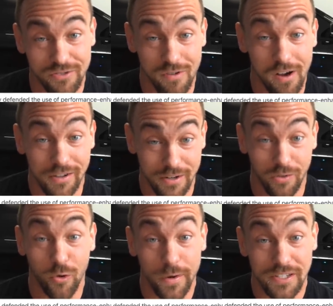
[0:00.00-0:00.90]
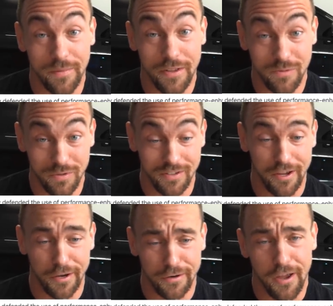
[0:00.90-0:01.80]
drugs, and Louie Simmons was
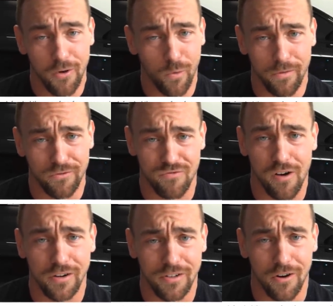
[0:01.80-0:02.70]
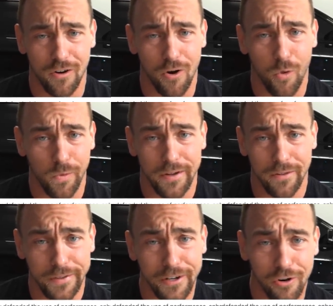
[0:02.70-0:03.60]
like, drugs are only
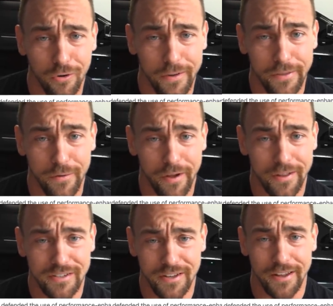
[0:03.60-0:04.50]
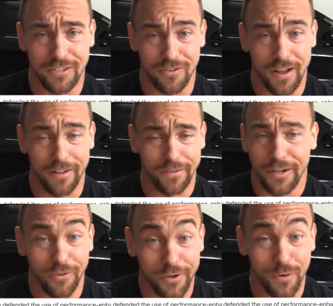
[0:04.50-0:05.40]
illegal in the United States. They're not
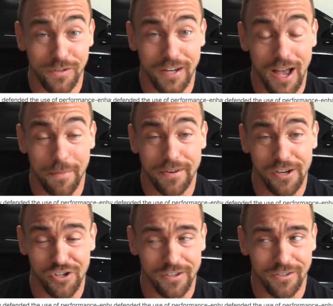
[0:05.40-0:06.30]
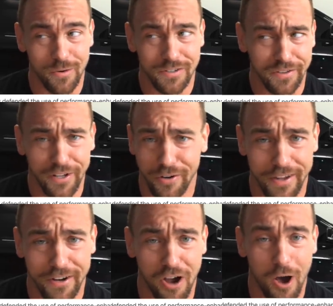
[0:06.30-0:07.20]
illegal to use in competition, so it's illegal to
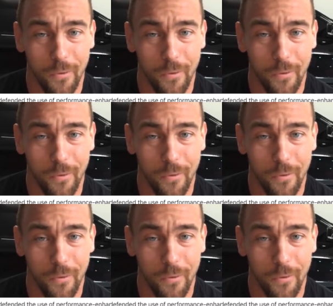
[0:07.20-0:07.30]
get caught